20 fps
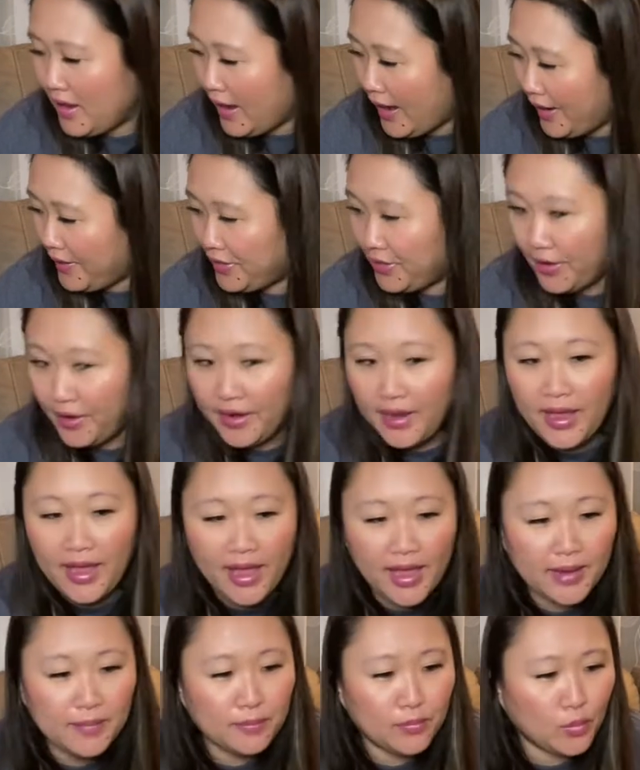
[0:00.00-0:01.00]
I thought I
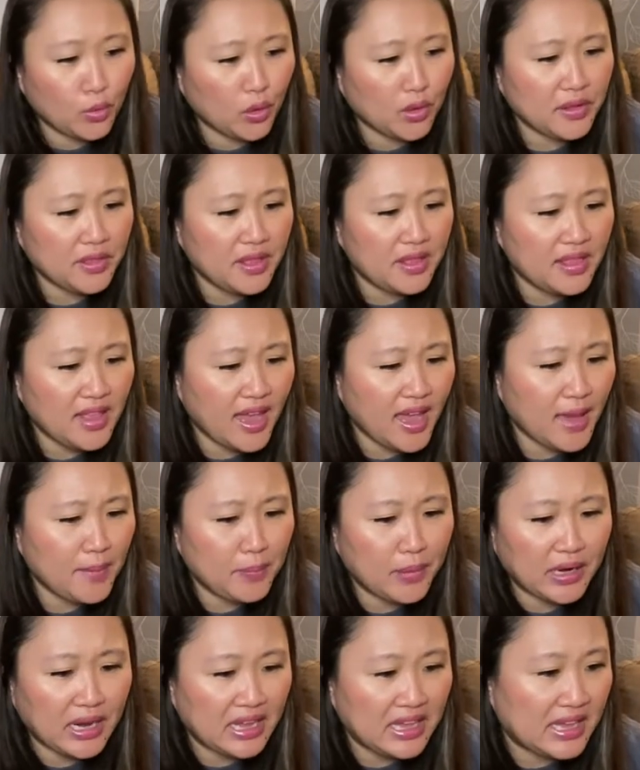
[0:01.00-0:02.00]
had more than that,
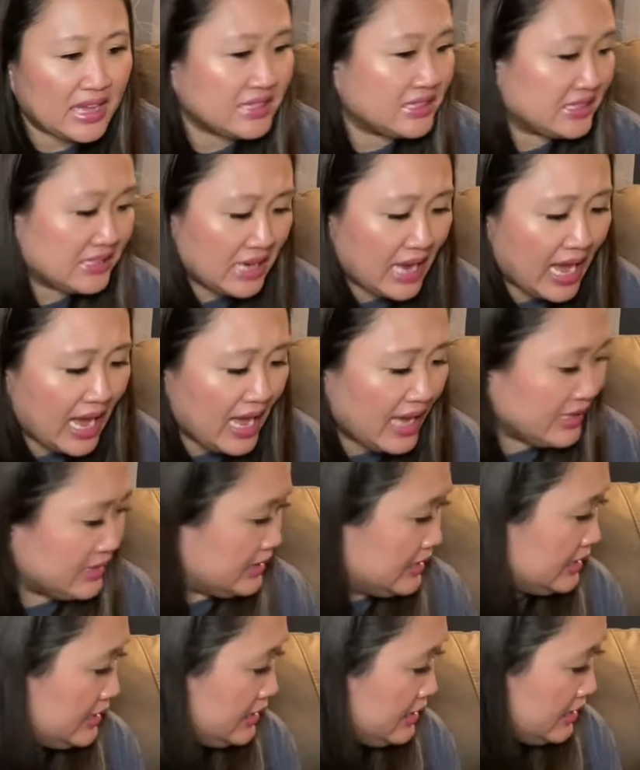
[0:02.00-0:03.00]
but I guess not.